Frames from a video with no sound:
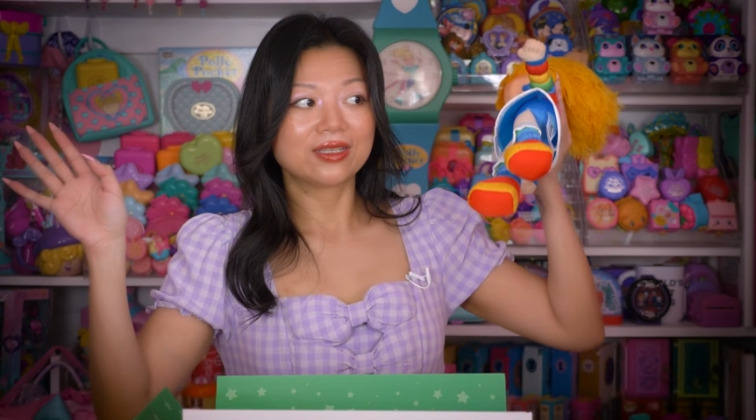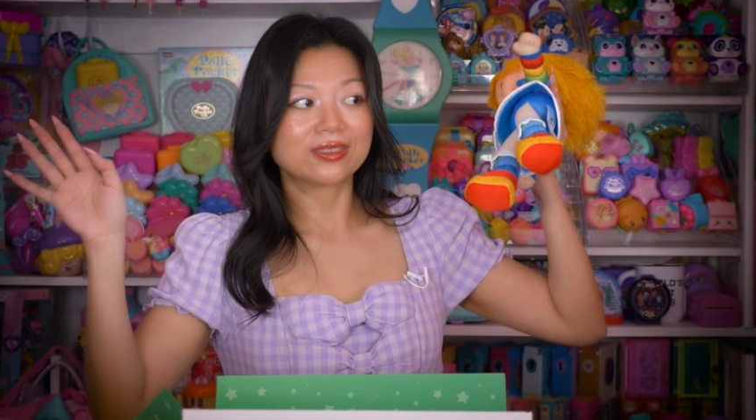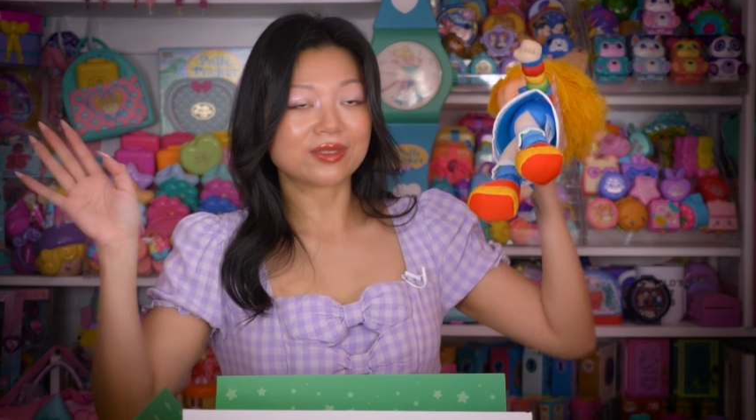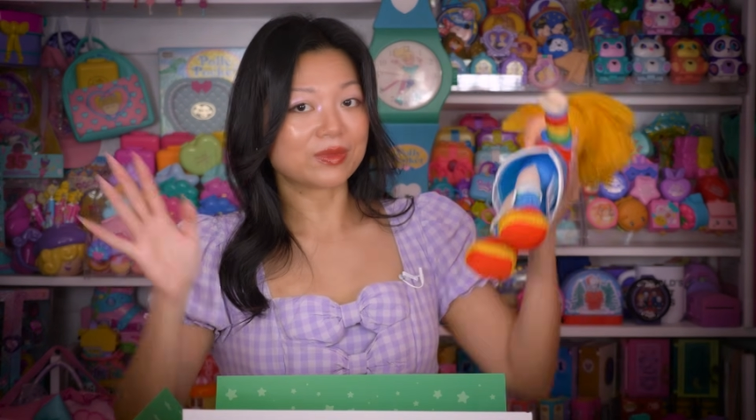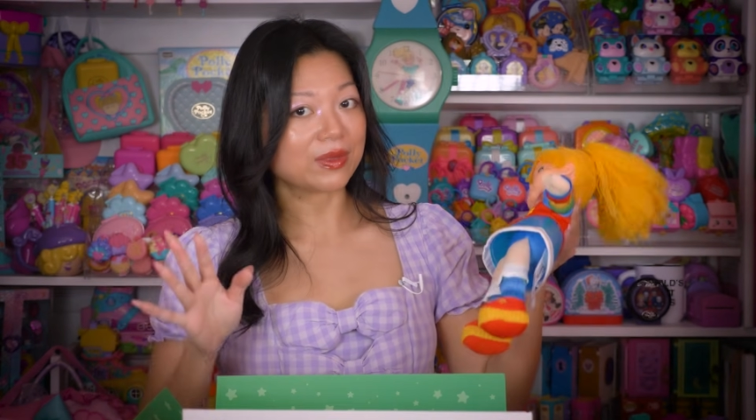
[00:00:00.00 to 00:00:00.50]

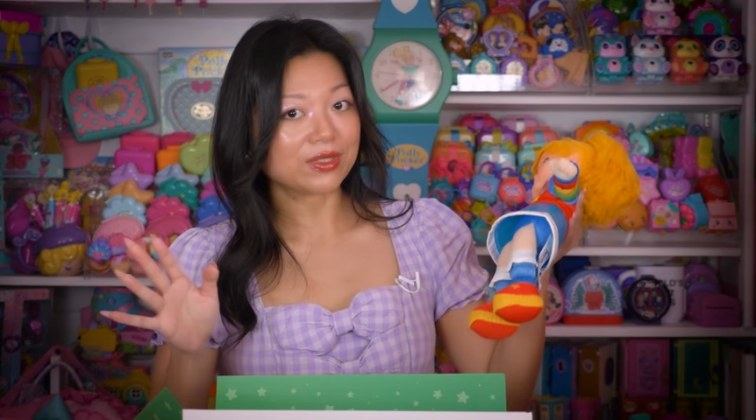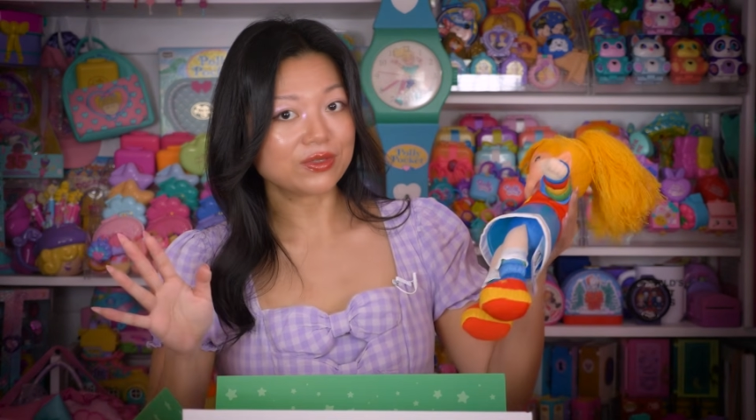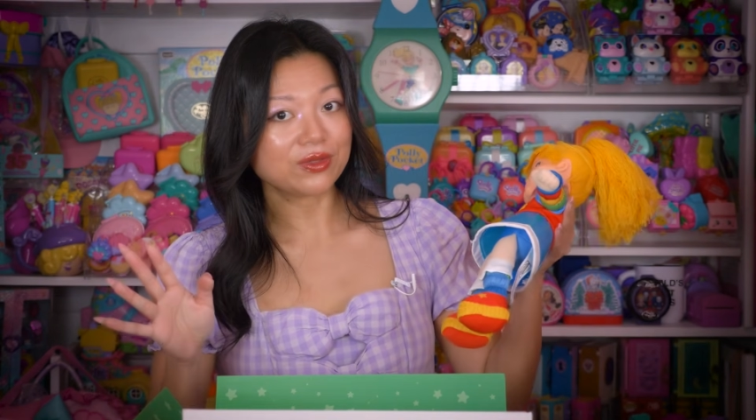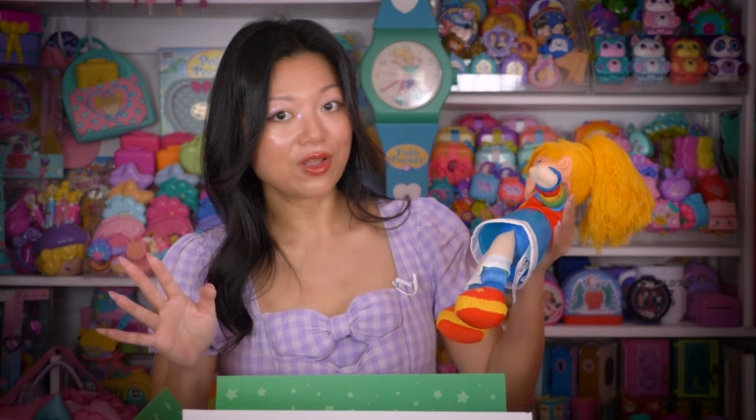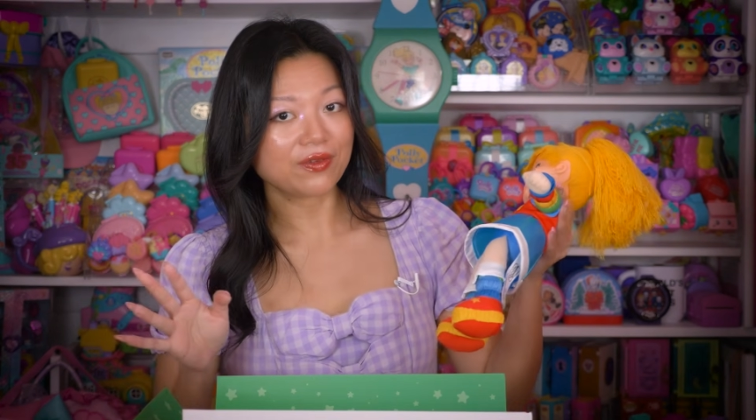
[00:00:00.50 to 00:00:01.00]
sometimes I
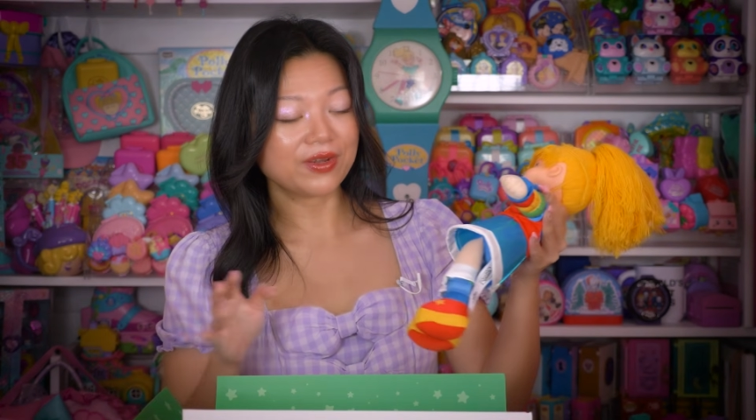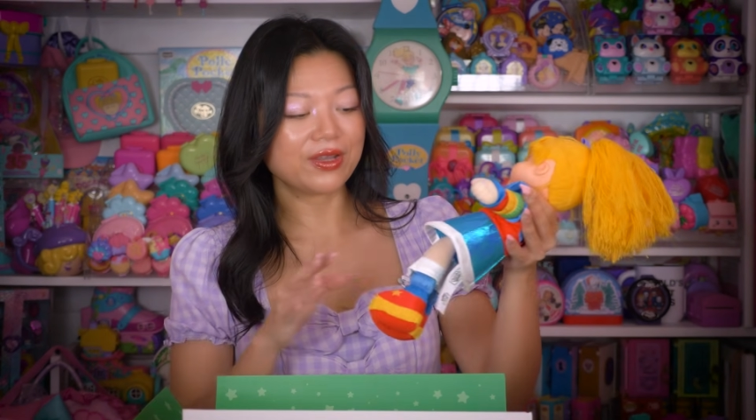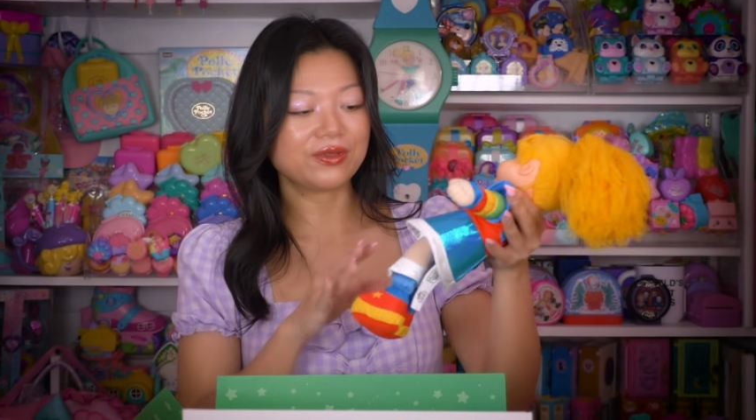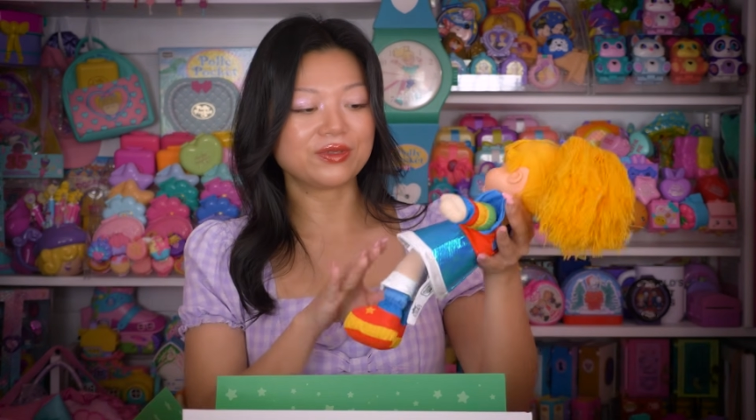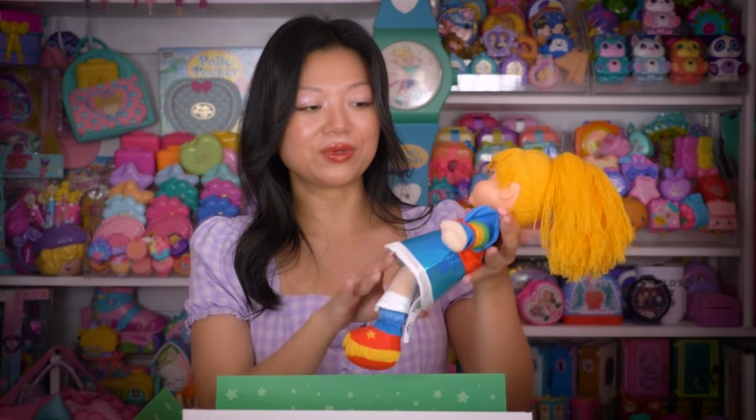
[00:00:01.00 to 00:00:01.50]
do long
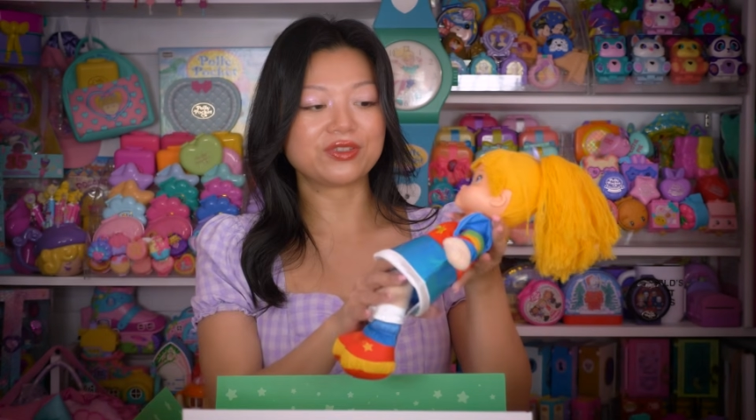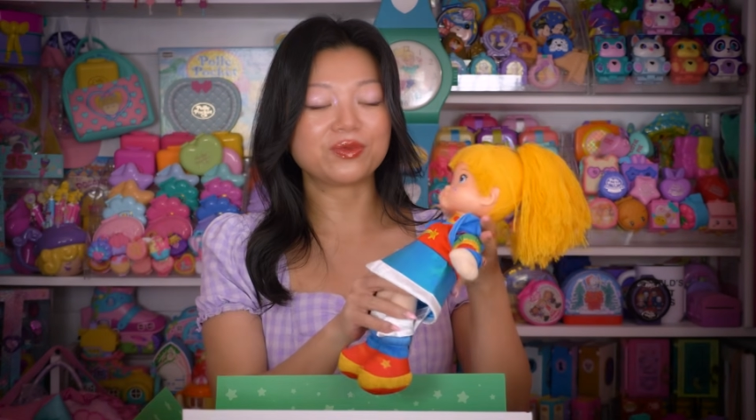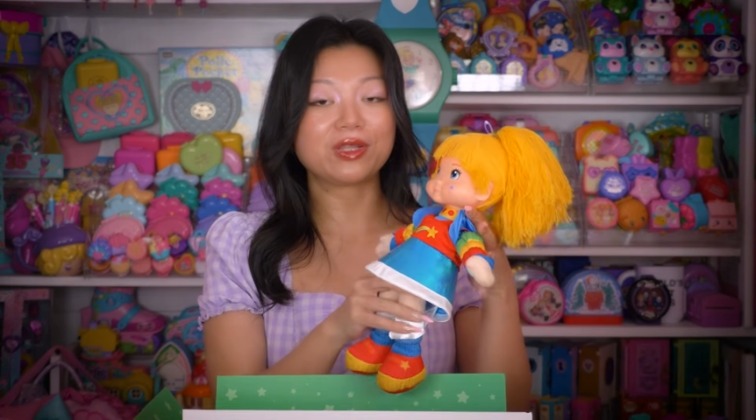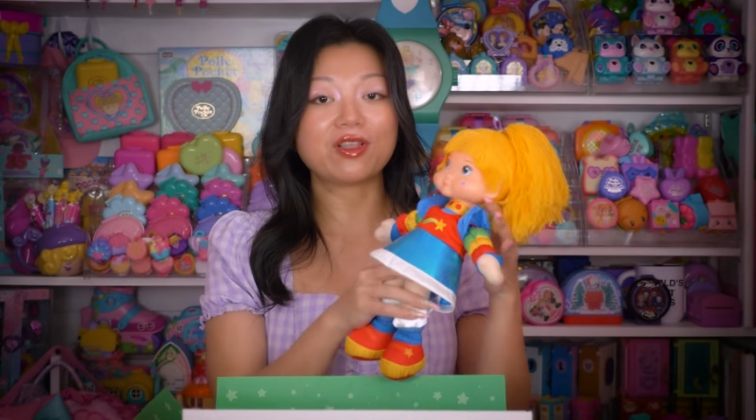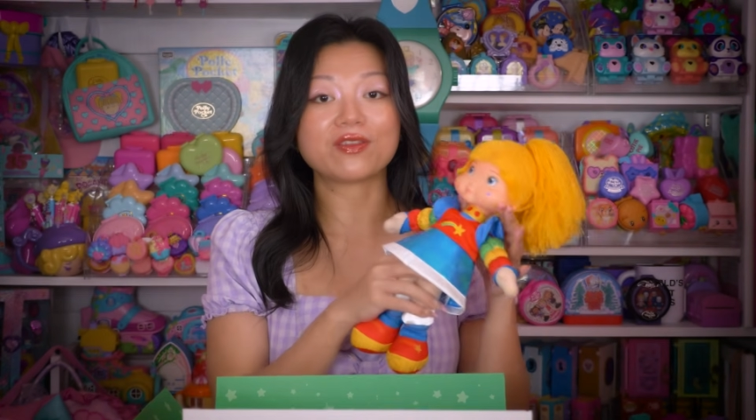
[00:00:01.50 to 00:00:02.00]
videos, and when I do
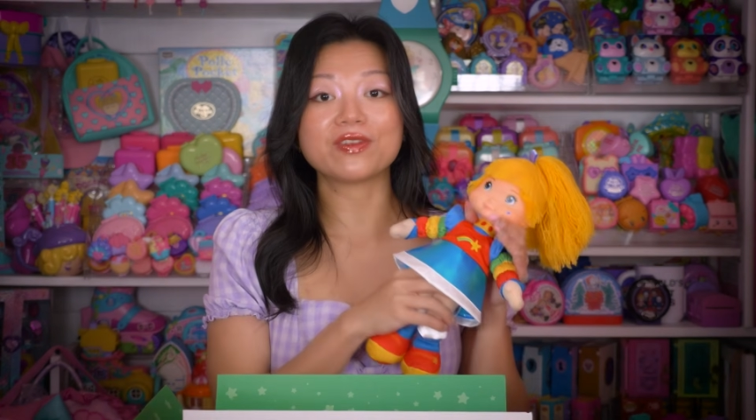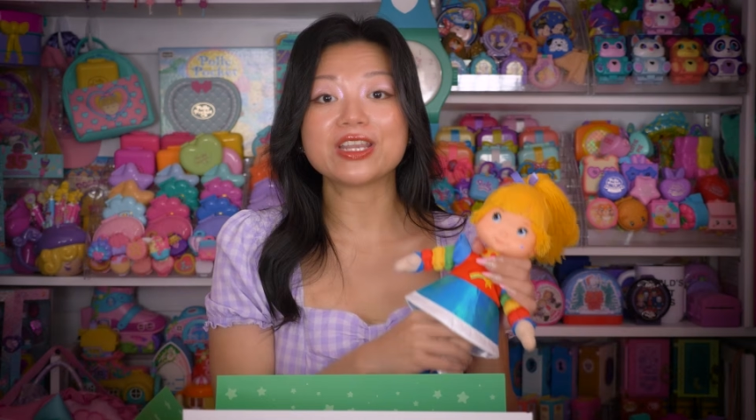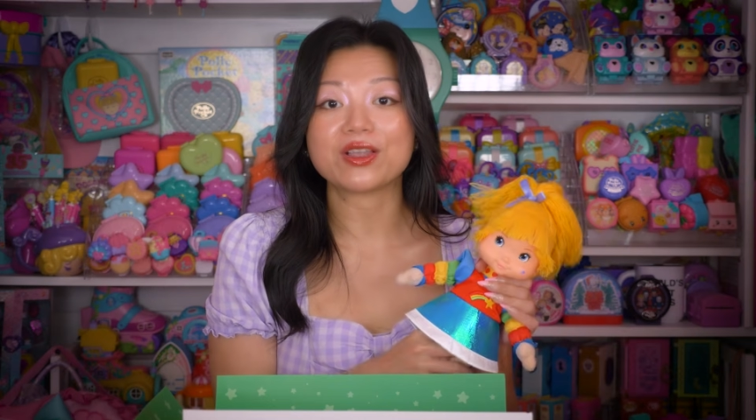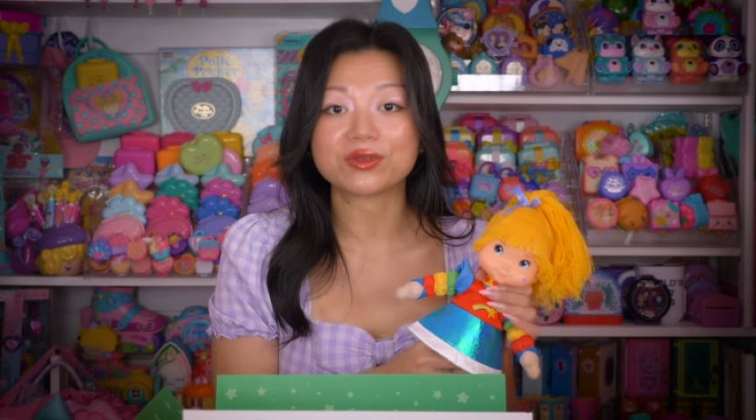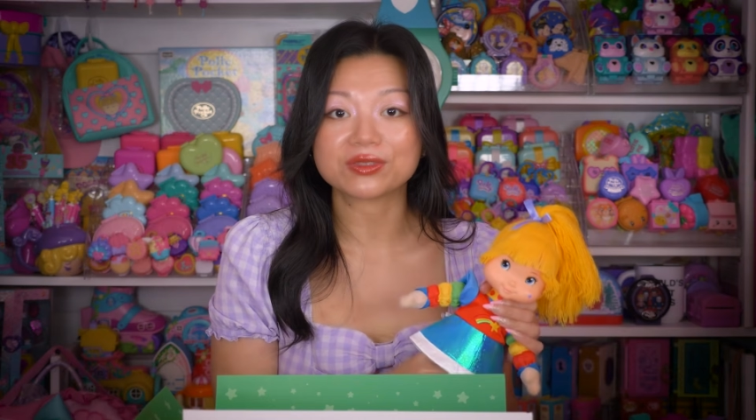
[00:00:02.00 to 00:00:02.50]
my long
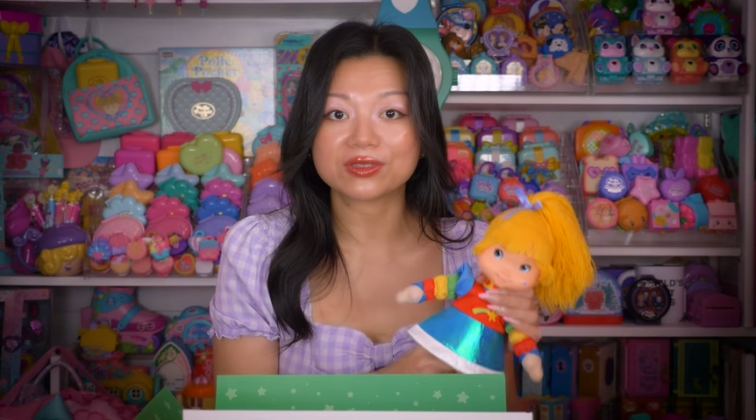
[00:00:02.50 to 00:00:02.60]
videos,